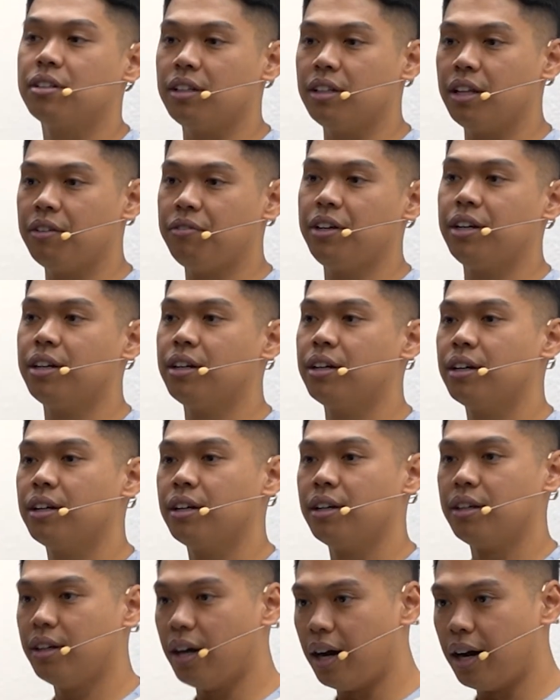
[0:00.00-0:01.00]
the living
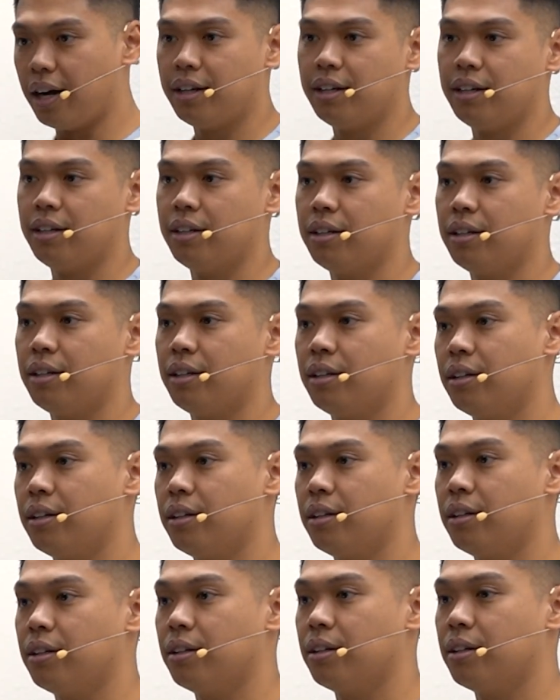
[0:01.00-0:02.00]
God.
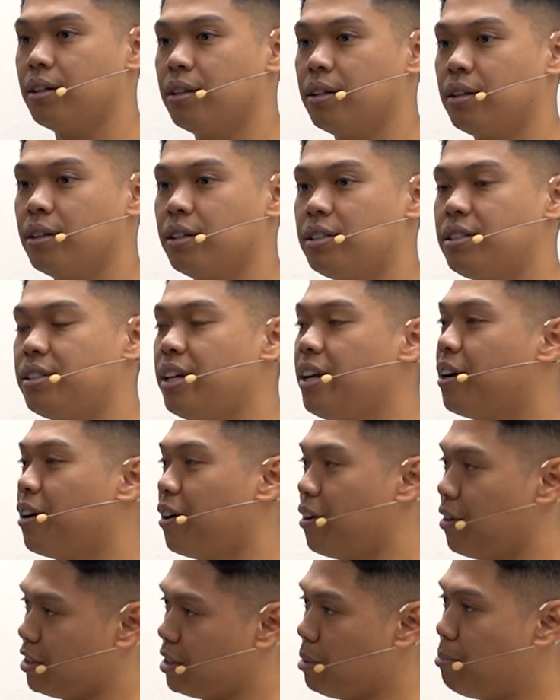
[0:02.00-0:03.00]
Seek
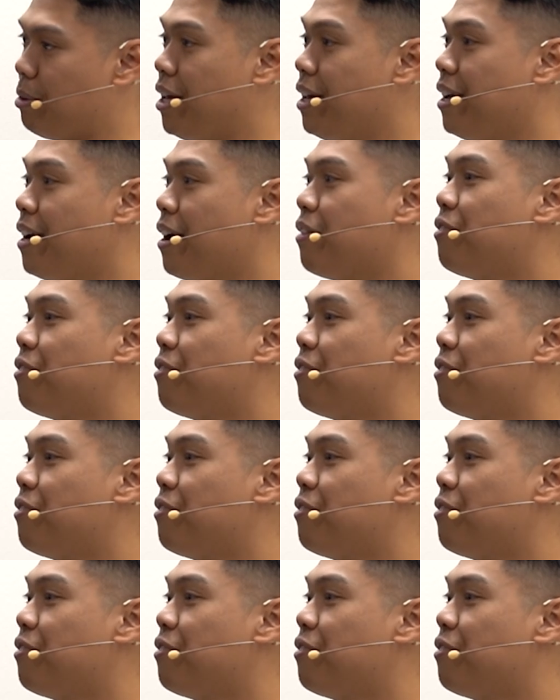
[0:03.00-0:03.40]
to be